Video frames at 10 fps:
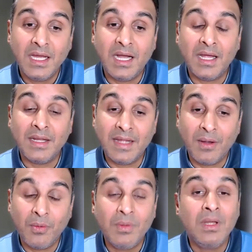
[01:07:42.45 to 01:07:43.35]

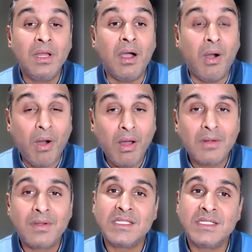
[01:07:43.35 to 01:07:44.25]
Now, all
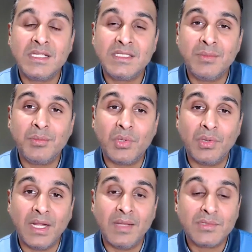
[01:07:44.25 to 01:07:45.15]
residency
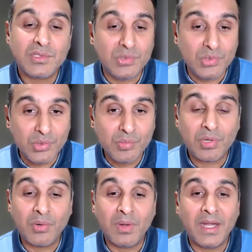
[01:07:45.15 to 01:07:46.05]
programs do
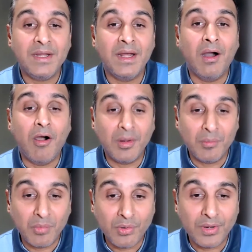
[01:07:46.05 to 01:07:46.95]
provide
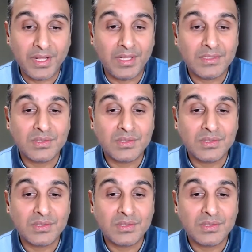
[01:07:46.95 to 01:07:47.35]
onboarding.